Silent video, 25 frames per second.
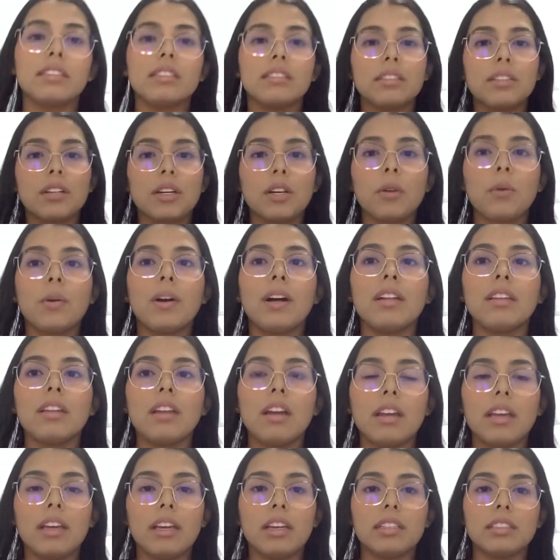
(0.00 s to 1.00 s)
third one
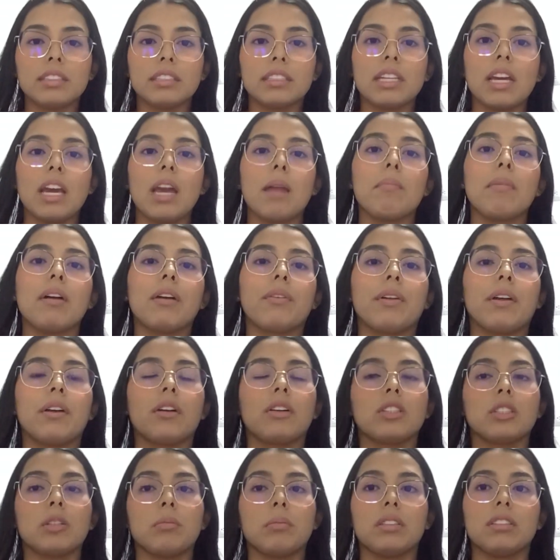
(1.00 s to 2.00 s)
is the
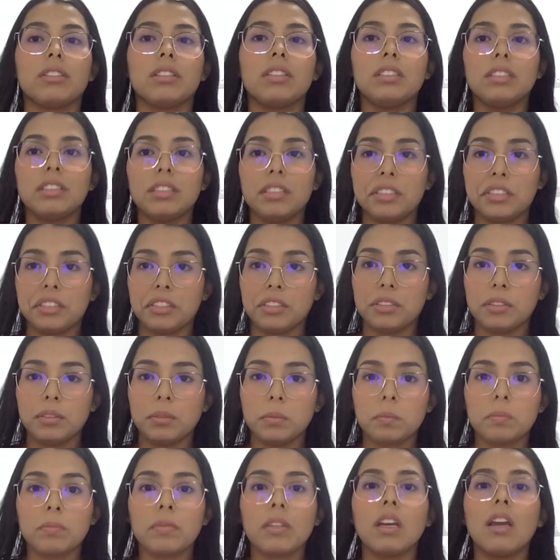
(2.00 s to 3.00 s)
macroeconomic transitions.
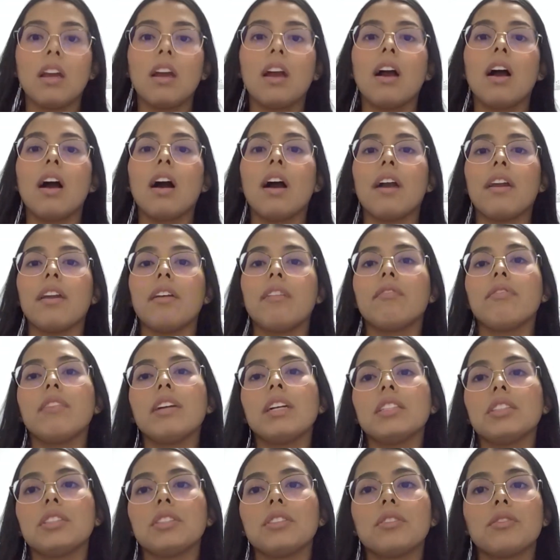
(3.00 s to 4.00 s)
High
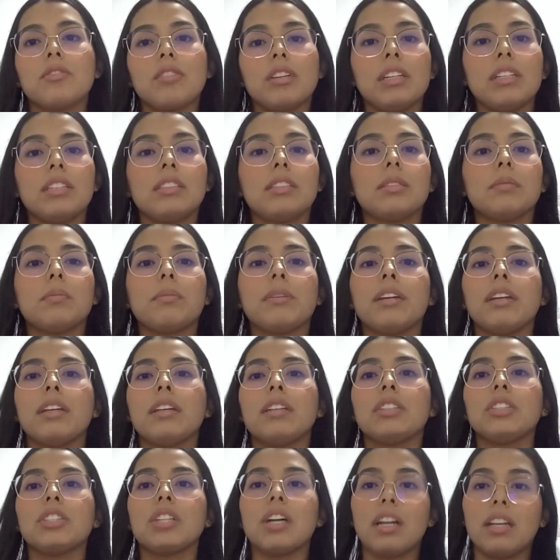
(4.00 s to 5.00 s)
inflation rates
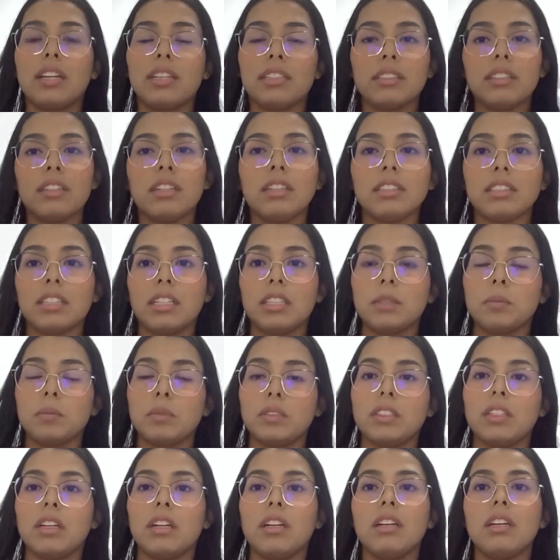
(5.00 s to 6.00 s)
bring challenges,
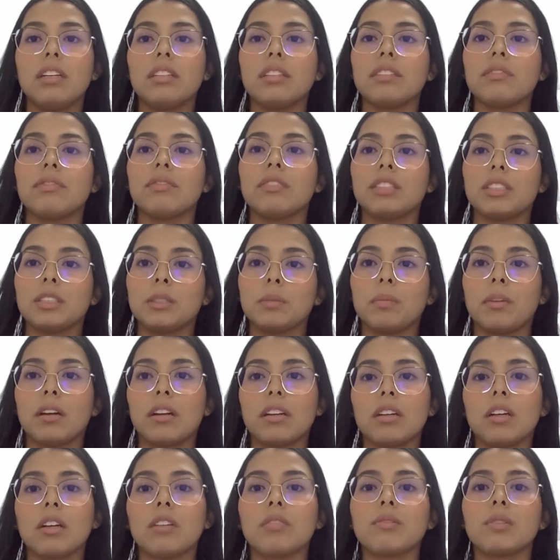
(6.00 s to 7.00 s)
especially in the first
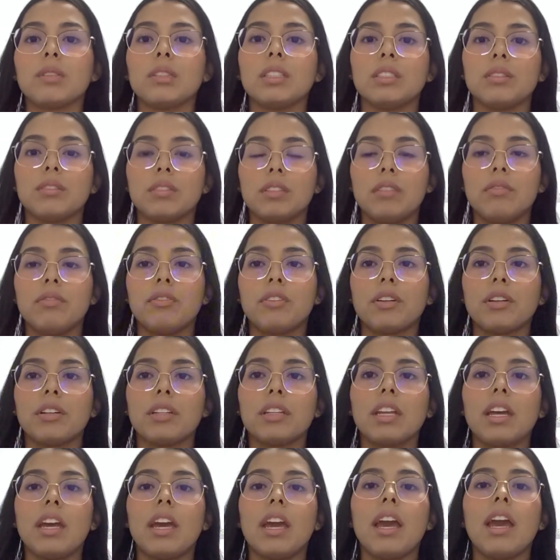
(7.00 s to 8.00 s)
part of 2024,
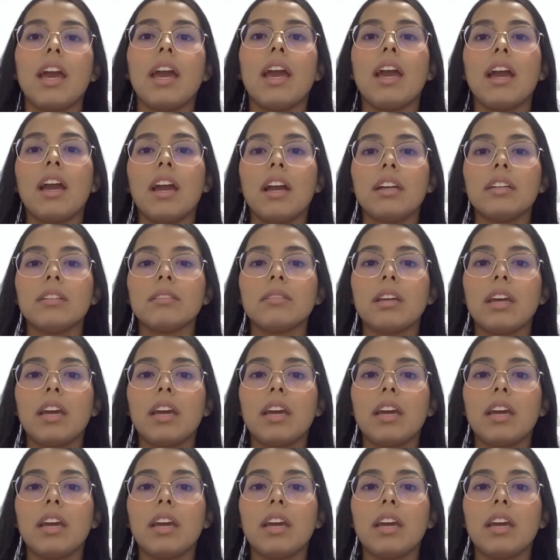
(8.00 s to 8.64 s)
and